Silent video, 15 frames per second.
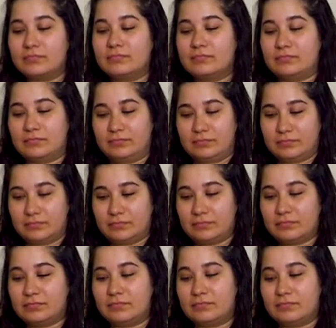
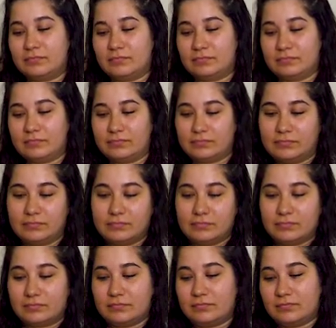
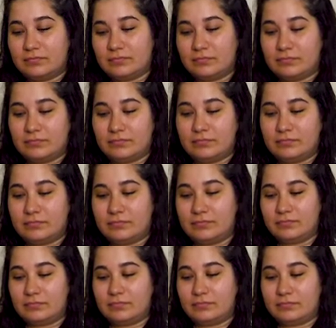
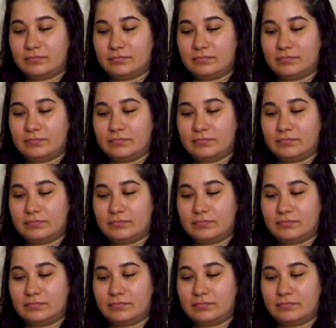The person shown says nothing.